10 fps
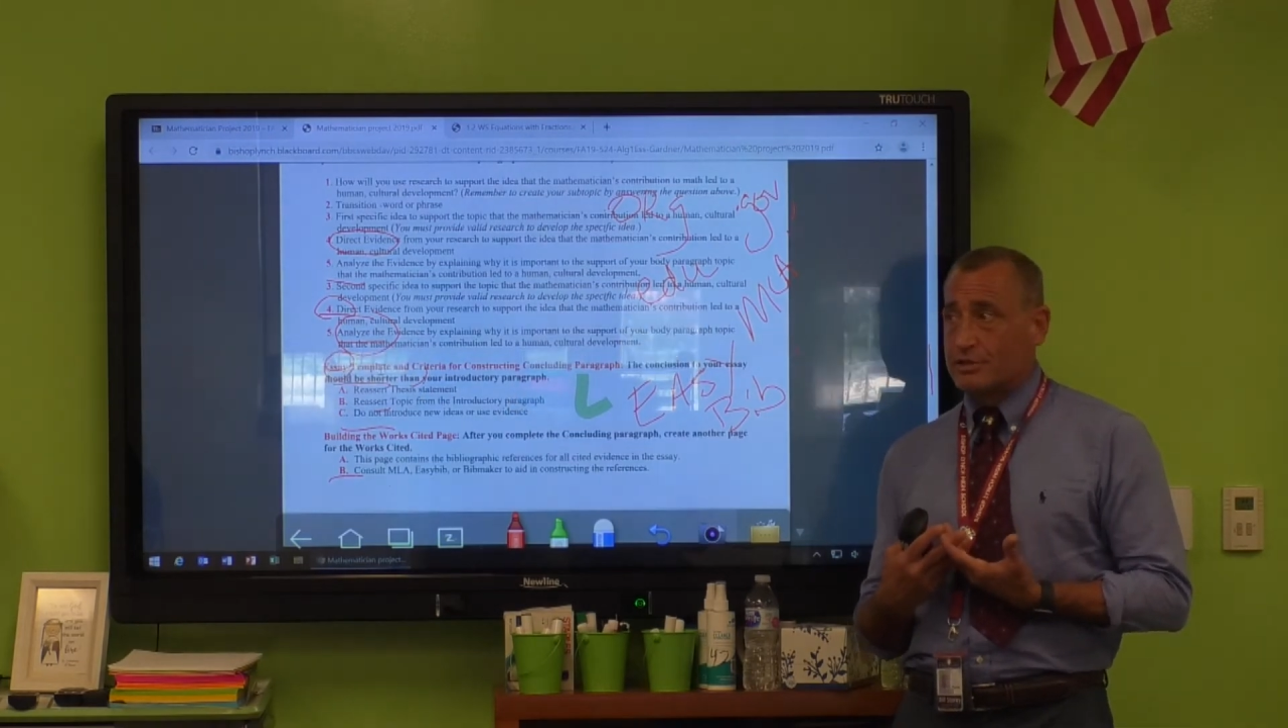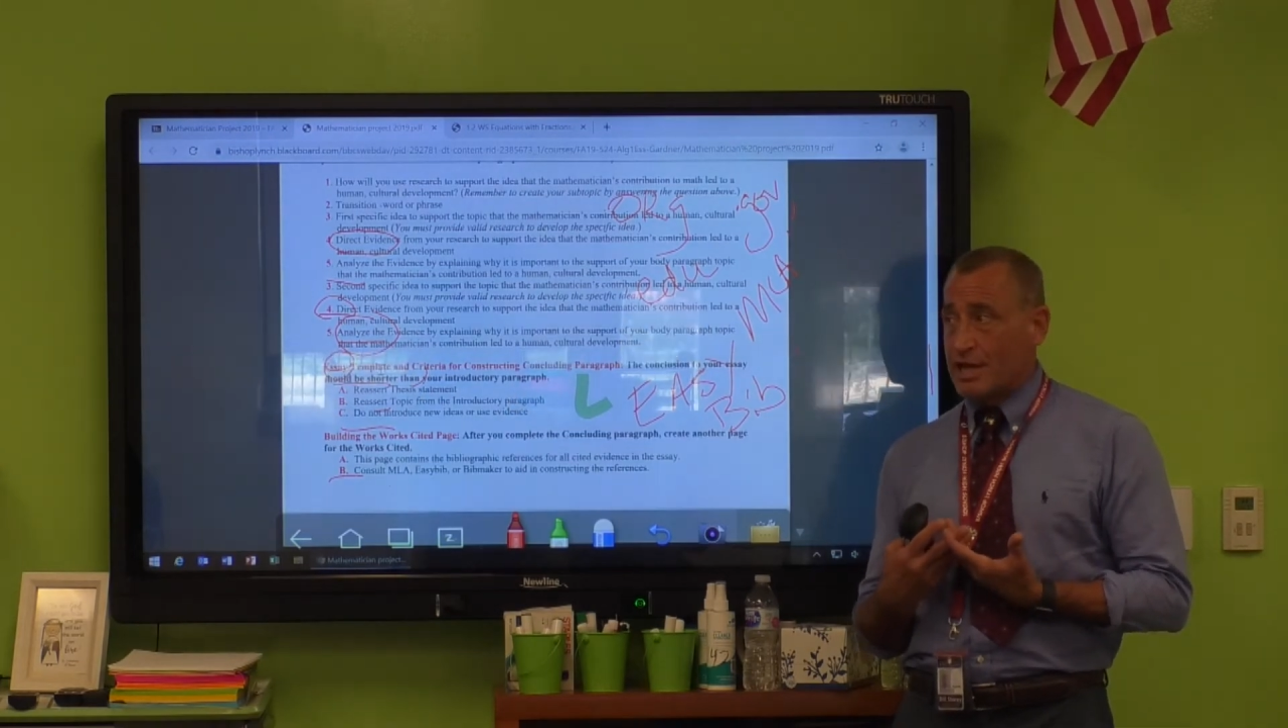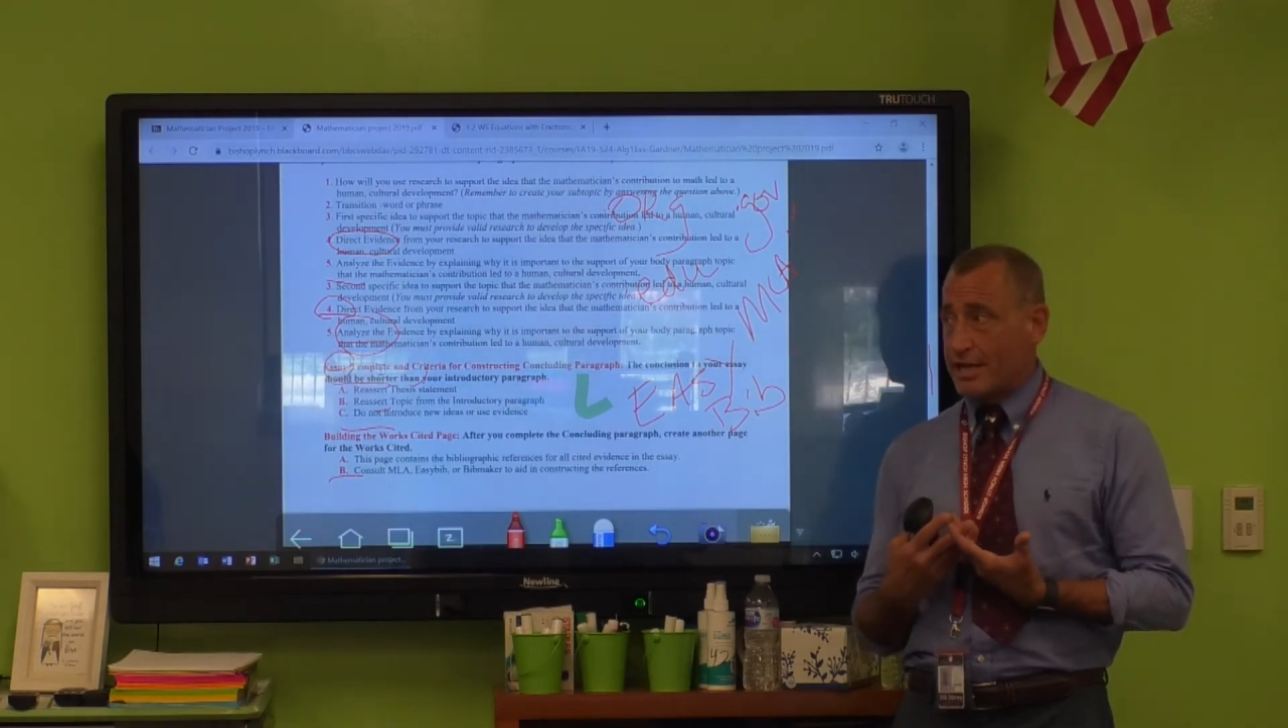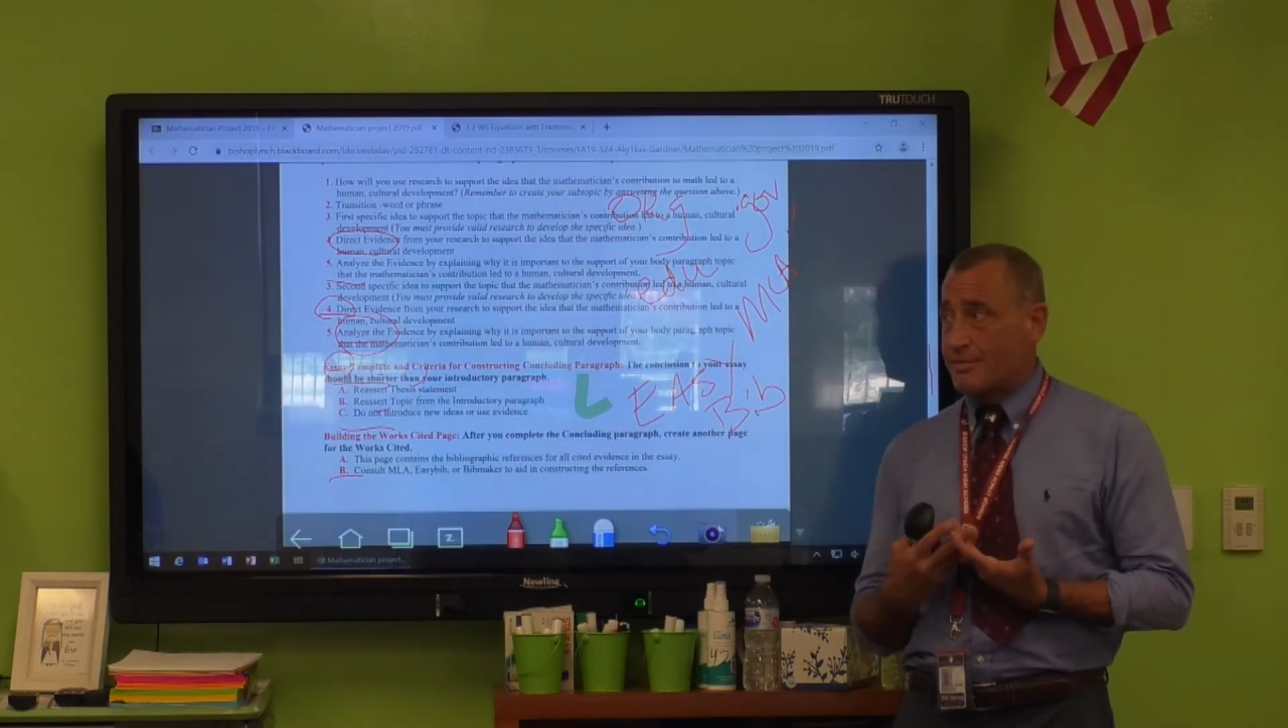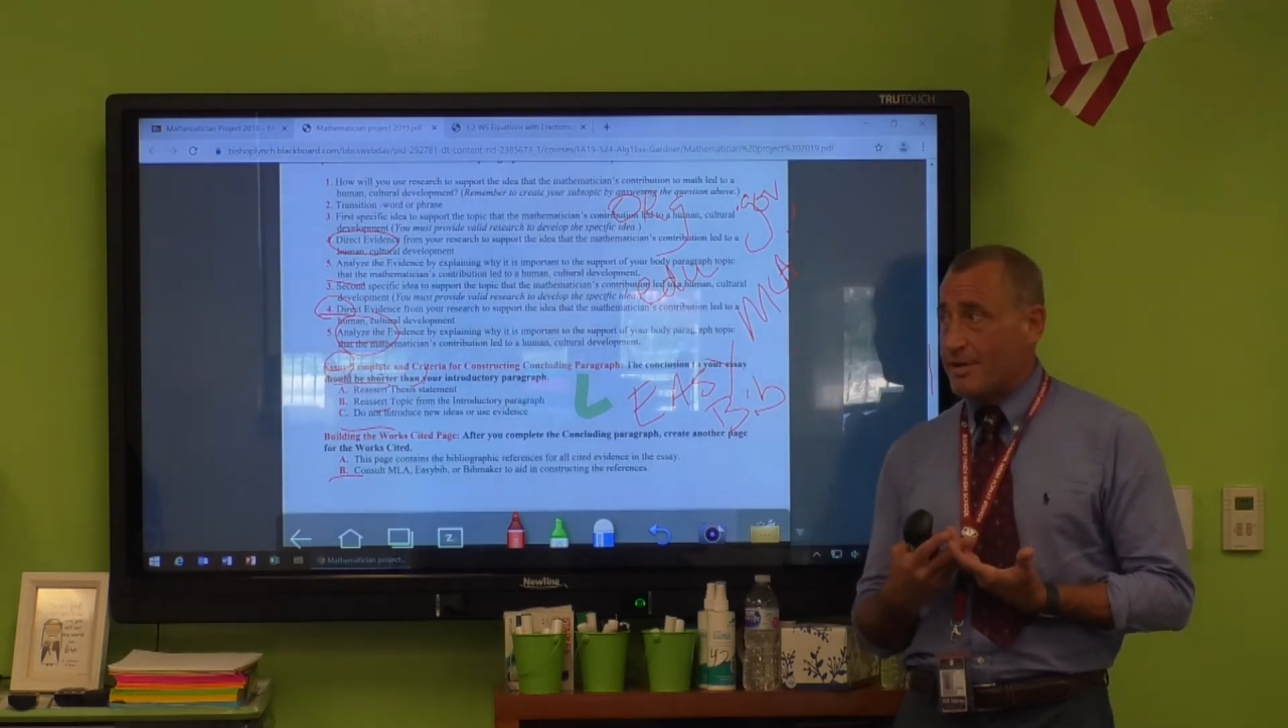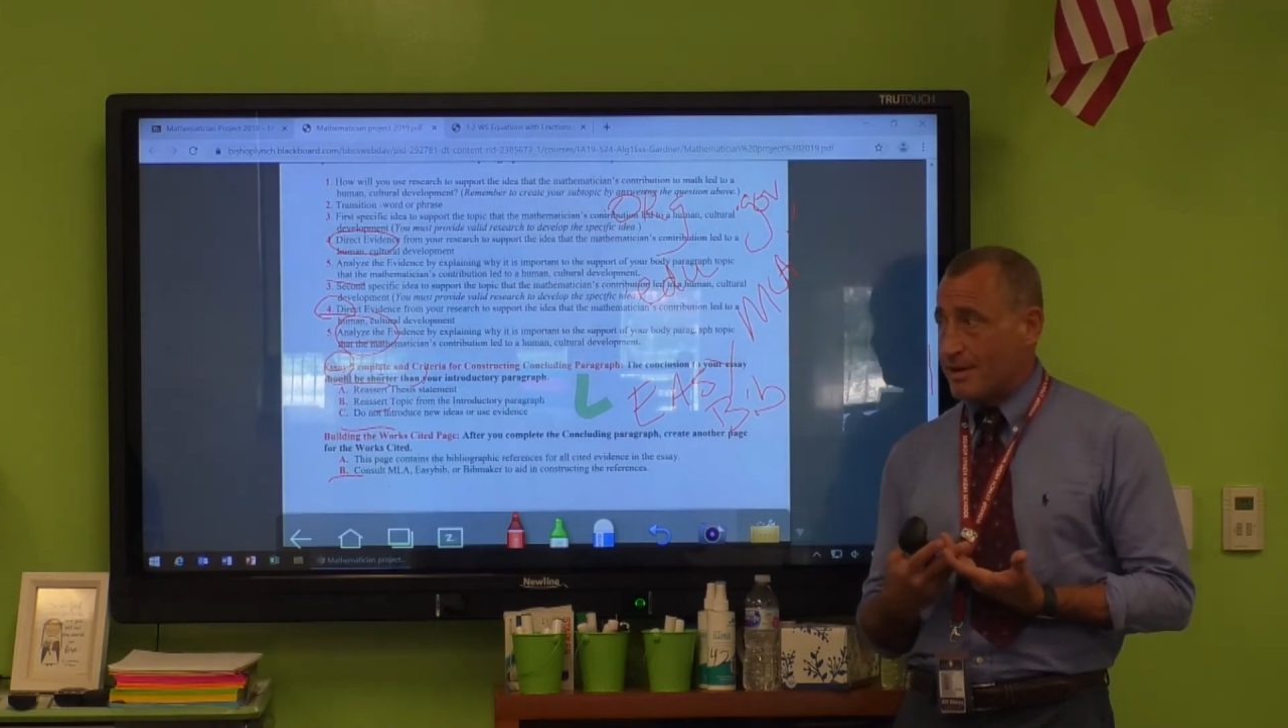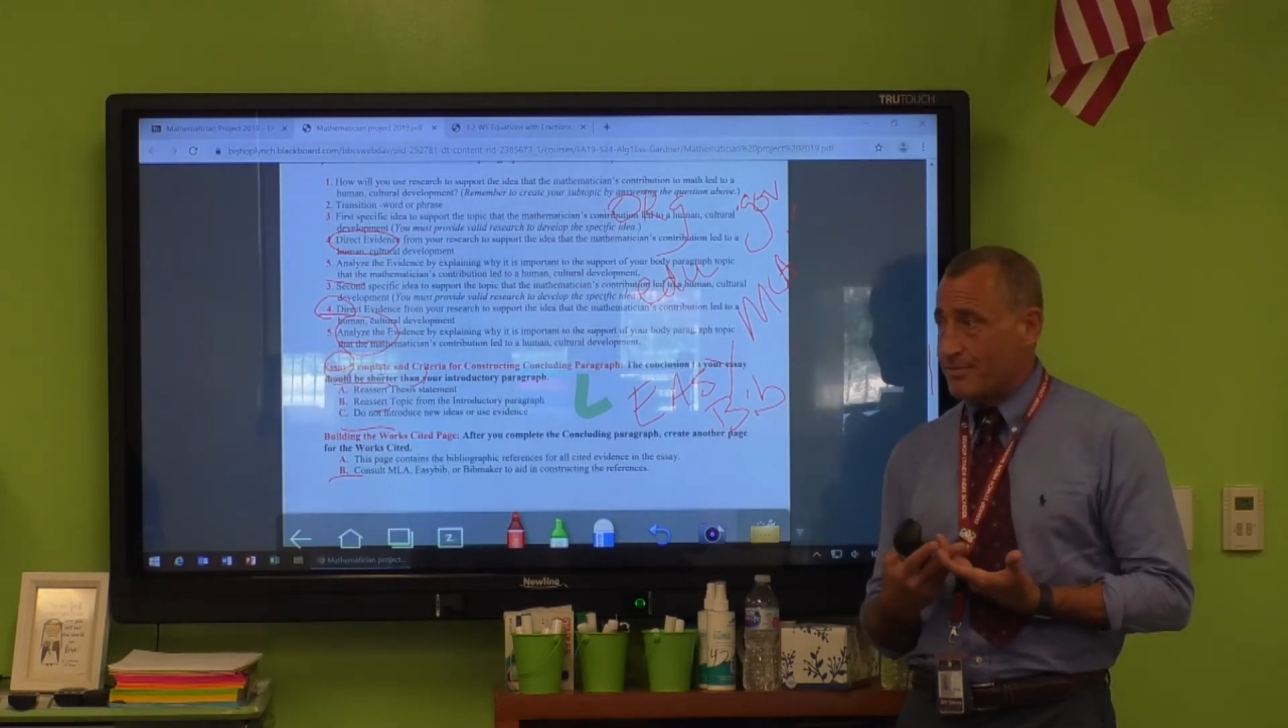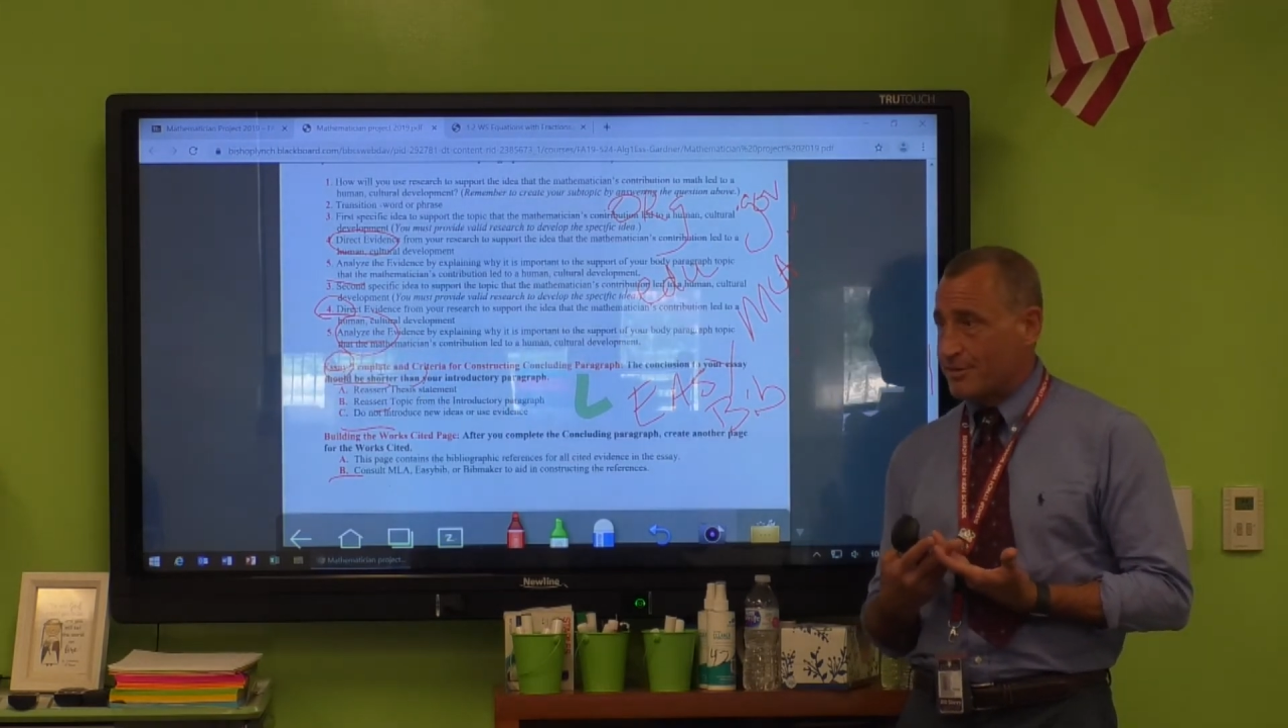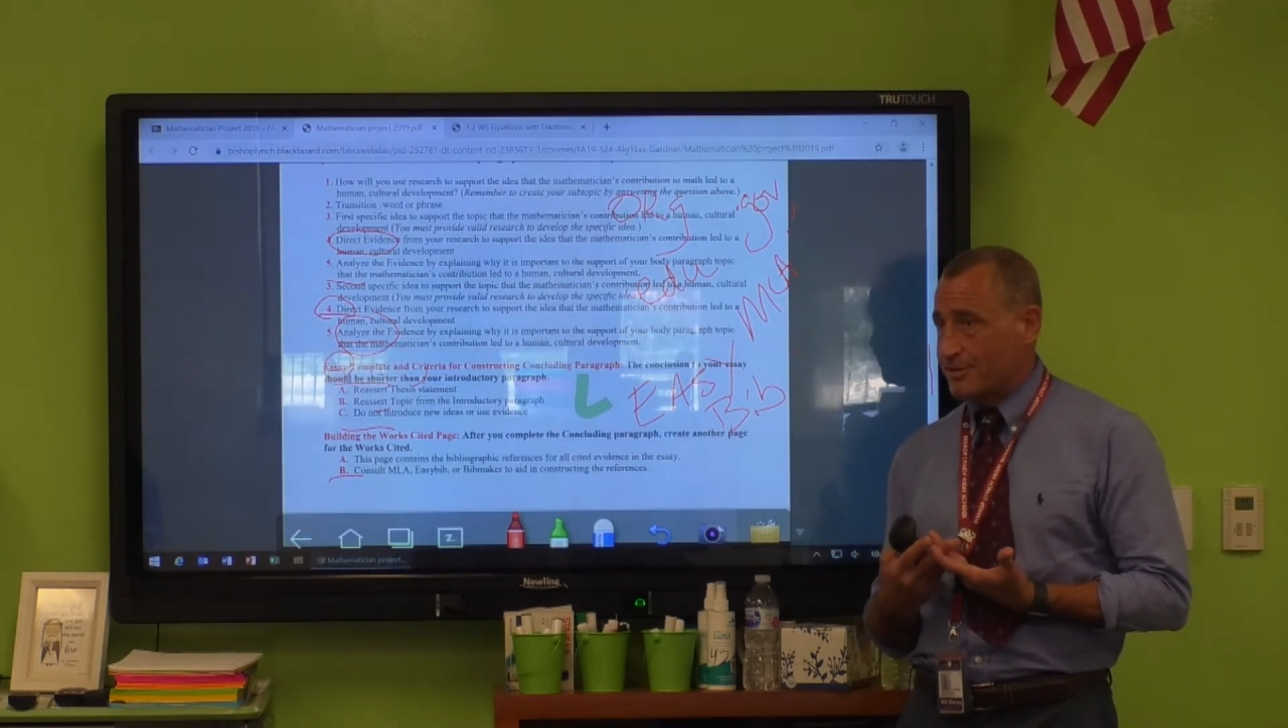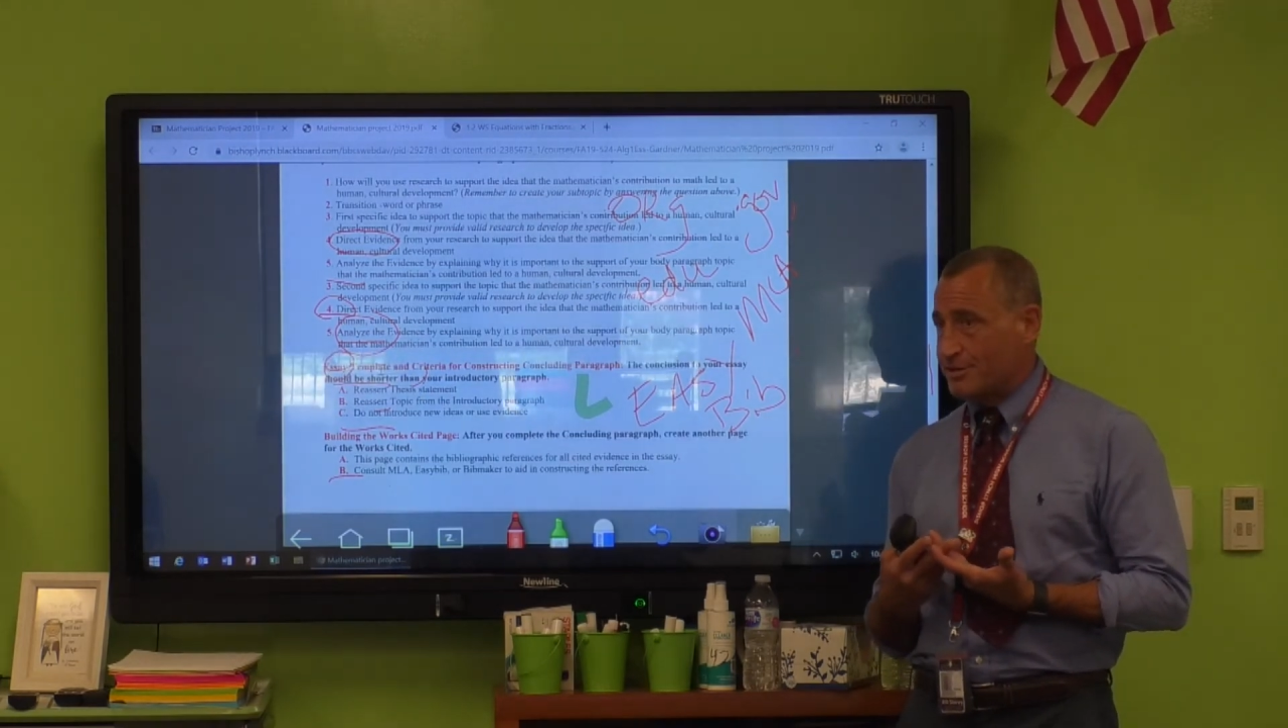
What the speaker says: like a paper,